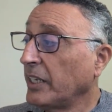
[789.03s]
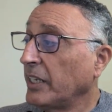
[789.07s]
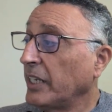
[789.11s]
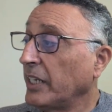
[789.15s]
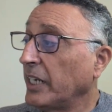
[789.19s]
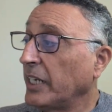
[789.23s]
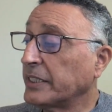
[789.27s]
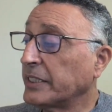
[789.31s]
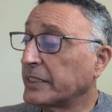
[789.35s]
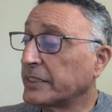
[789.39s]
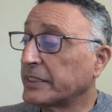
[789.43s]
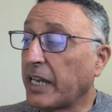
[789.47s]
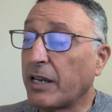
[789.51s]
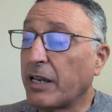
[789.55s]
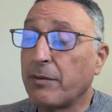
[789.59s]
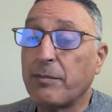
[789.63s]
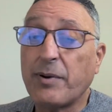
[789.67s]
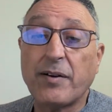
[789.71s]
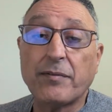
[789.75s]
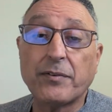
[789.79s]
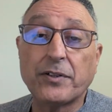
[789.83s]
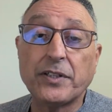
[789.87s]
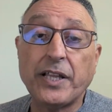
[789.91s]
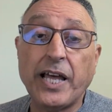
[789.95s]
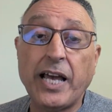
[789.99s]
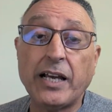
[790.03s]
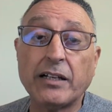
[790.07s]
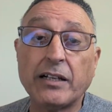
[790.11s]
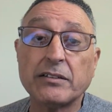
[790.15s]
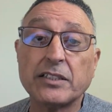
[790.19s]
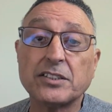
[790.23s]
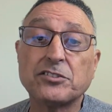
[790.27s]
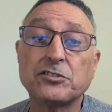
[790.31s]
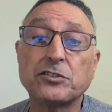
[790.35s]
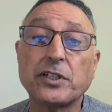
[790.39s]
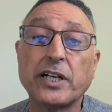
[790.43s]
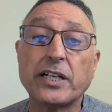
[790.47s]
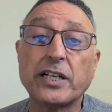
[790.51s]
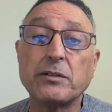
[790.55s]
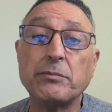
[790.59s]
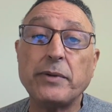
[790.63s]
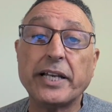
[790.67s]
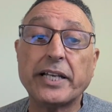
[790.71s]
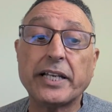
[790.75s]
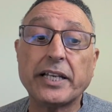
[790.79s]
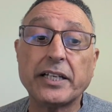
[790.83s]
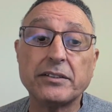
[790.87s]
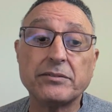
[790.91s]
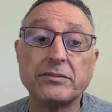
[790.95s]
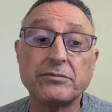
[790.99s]
And the time after that, let's try to
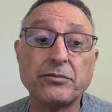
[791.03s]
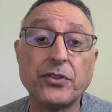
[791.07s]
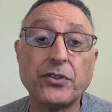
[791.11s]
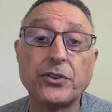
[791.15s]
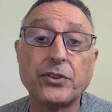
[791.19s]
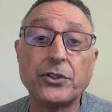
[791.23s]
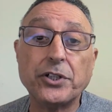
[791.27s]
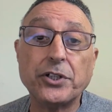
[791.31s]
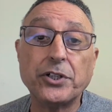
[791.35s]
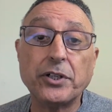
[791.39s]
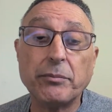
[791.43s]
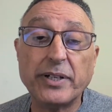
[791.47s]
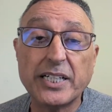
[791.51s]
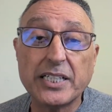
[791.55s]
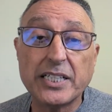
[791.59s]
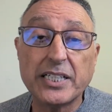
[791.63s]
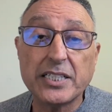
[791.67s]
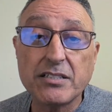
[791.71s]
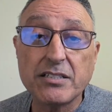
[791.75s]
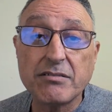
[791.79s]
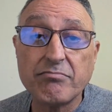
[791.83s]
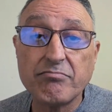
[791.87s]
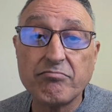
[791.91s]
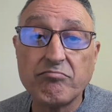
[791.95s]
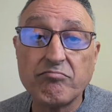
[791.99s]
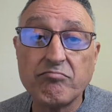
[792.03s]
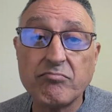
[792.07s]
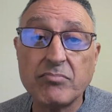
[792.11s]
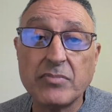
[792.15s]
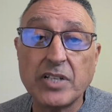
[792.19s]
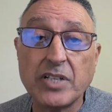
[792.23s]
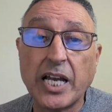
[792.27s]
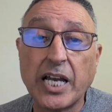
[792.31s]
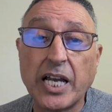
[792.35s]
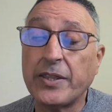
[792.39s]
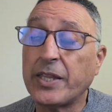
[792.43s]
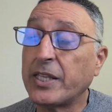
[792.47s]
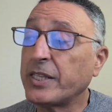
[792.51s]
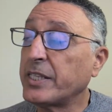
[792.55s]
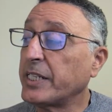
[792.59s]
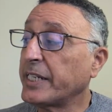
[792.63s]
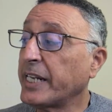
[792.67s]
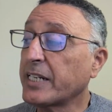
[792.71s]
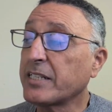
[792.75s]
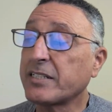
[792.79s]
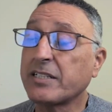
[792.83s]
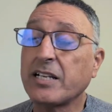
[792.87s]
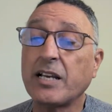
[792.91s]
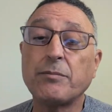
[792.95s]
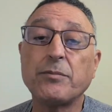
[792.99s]
make it 30 minutes. And then the
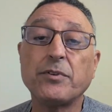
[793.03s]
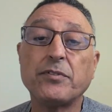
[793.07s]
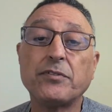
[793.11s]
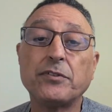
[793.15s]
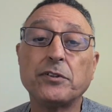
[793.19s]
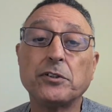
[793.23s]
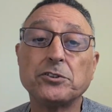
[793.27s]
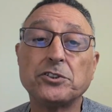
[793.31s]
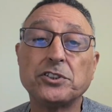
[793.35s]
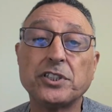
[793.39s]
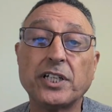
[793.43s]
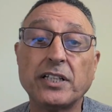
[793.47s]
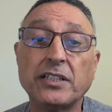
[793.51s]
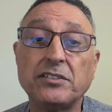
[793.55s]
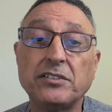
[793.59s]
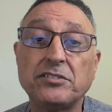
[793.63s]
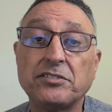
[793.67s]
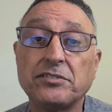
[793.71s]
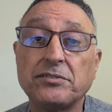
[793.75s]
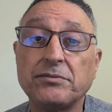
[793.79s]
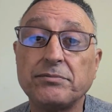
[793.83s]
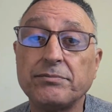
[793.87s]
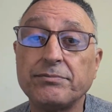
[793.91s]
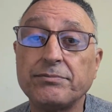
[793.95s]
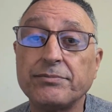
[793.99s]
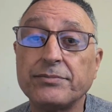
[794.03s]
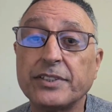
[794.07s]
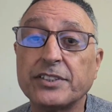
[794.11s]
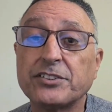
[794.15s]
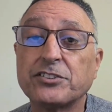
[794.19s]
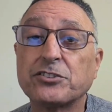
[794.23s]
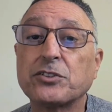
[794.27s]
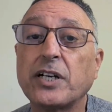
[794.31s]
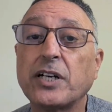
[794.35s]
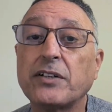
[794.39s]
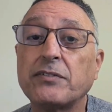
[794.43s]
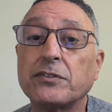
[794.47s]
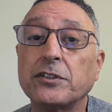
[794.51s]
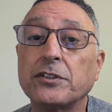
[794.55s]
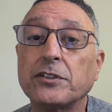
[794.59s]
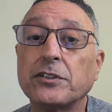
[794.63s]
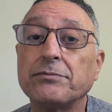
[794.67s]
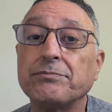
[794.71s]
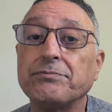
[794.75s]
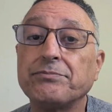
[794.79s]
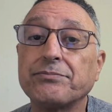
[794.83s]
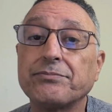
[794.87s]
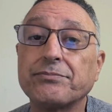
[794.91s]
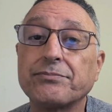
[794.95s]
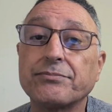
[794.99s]
next time you feel jealous, let's try for
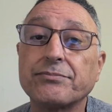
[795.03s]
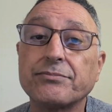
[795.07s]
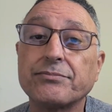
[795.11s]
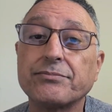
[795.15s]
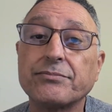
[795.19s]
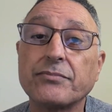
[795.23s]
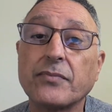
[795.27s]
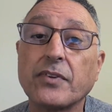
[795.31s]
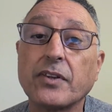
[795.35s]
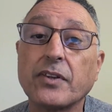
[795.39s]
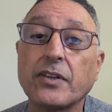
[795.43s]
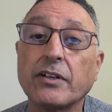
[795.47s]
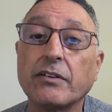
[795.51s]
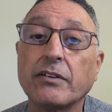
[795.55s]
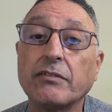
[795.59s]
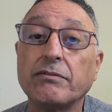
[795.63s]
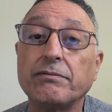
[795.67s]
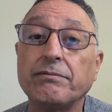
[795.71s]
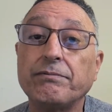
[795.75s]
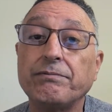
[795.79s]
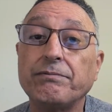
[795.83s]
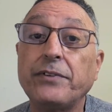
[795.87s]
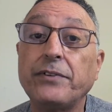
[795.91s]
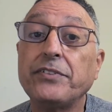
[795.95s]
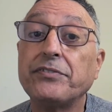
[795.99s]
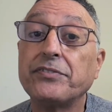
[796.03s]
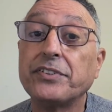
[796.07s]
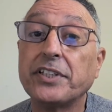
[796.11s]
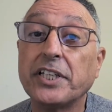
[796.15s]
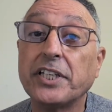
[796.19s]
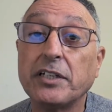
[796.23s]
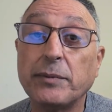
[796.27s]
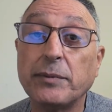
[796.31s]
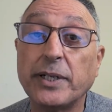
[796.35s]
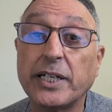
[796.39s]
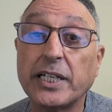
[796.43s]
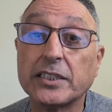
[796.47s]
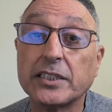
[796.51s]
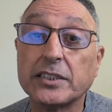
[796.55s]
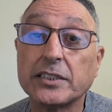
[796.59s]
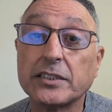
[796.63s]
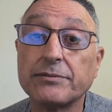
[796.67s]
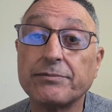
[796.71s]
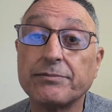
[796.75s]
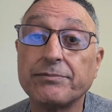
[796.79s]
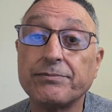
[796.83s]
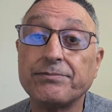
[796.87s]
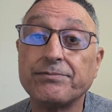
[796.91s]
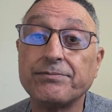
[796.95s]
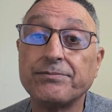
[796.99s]
15 minutes.
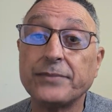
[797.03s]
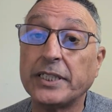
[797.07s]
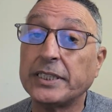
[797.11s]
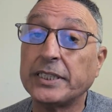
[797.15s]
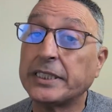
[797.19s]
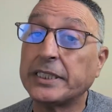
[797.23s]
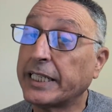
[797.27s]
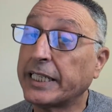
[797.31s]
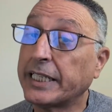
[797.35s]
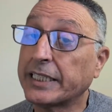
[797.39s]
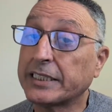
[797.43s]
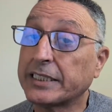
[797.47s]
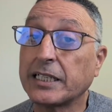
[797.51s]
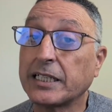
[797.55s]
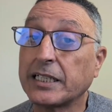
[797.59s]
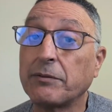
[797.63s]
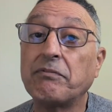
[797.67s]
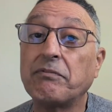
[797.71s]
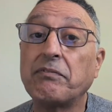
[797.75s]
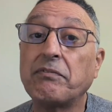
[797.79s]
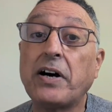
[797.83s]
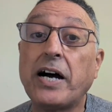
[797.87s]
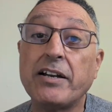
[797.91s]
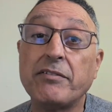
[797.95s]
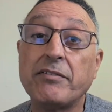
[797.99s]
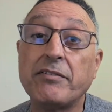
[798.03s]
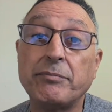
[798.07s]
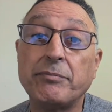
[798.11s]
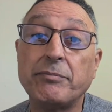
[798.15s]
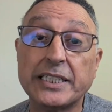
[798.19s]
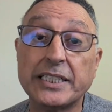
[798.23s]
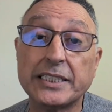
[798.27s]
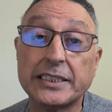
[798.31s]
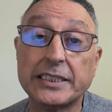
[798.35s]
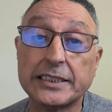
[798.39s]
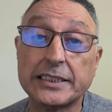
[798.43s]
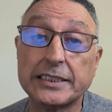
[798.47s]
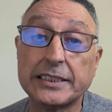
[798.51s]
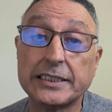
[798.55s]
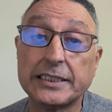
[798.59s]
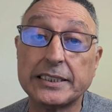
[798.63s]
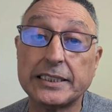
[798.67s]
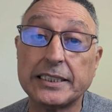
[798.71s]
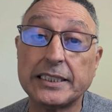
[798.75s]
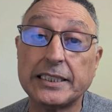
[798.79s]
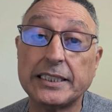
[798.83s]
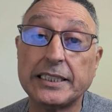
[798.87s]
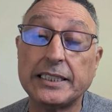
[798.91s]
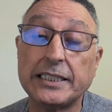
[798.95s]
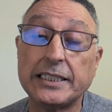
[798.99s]
And the next time, 5 minutes.
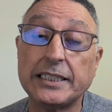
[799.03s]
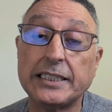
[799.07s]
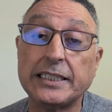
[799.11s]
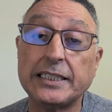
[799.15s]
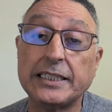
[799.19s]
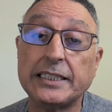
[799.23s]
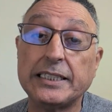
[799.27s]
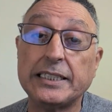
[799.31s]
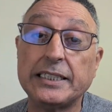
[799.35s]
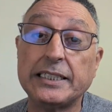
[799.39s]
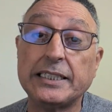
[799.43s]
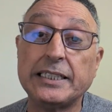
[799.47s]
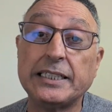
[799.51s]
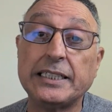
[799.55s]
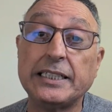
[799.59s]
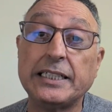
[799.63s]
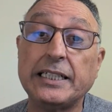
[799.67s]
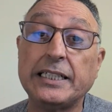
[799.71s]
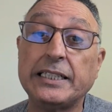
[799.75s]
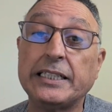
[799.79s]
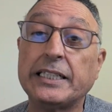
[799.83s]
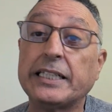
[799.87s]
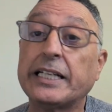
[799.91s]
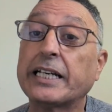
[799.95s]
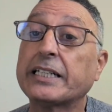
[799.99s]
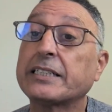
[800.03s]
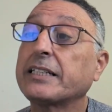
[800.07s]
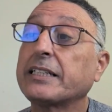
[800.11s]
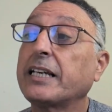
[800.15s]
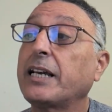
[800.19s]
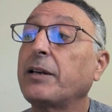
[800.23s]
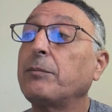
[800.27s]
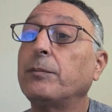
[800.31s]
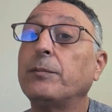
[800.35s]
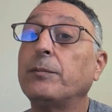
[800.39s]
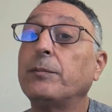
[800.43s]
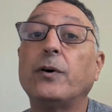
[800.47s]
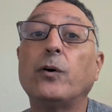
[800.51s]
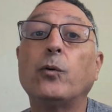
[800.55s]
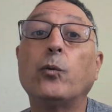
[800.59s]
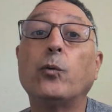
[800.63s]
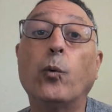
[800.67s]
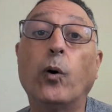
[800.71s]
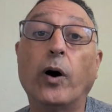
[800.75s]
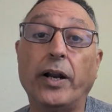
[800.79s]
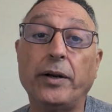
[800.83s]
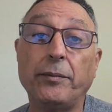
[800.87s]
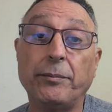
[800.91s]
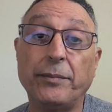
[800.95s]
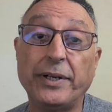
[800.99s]
And the next time,
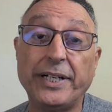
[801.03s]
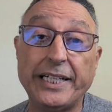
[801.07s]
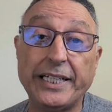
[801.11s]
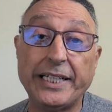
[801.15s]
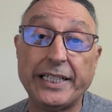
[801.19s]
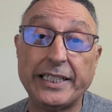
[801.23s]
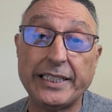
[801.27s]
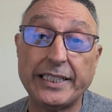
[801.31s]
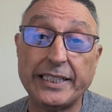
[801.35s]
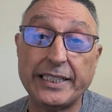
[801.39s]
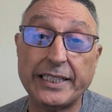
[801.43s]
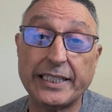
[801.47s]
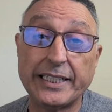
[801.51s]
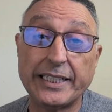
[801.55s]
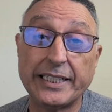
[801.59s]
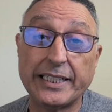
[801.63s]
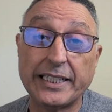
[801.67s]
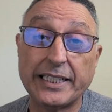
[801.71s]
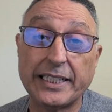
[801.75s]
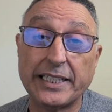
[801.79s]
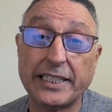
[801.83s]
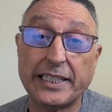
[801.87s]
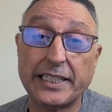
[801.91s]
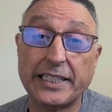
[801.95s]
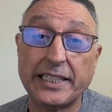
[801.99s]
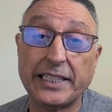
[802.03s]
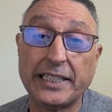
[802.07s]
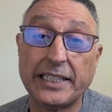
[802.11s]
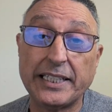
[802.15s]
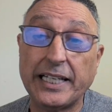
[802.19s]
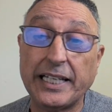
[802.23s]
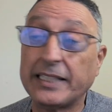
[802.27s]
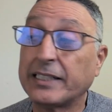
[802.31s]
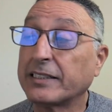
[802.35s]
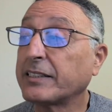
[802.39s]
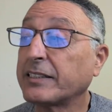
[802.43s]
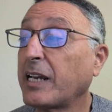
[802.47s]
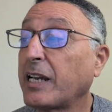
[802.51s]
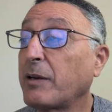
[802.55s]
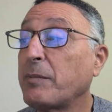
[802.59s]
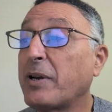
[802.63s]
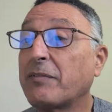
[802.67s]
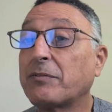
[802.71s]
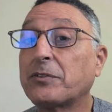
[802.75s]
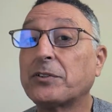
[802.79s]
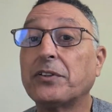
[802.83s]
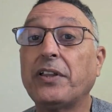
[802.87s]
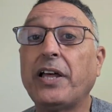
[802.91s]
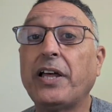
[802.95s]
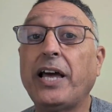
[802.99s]
1 minute. And the time
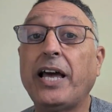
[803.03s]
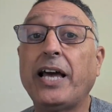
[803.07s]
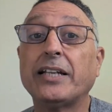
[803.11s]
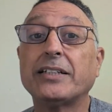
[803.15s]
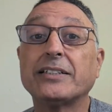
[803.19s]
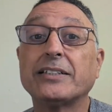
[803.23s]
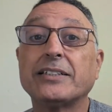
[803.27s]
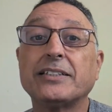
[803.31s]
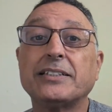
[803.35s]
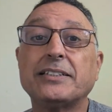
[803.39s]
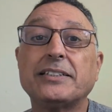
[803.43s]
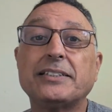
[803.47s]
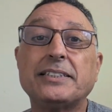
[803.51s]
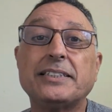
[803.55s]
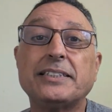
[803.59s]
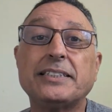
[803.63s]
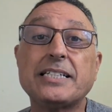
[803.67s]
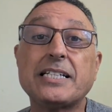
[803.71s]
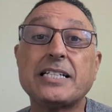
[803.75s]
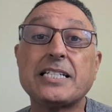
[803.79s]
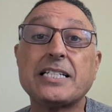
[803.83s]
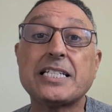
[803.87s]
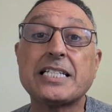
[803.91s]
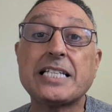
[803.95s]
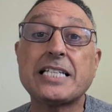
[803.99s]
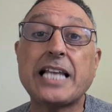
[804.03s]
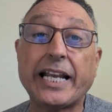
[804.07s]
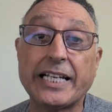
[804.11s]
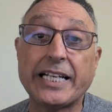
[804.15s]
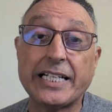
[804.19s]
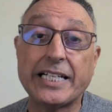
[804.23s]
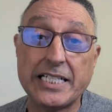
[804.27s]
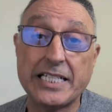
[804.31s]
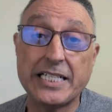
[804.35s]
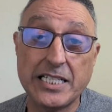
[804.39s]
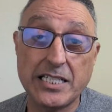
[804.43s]
after that, seconds.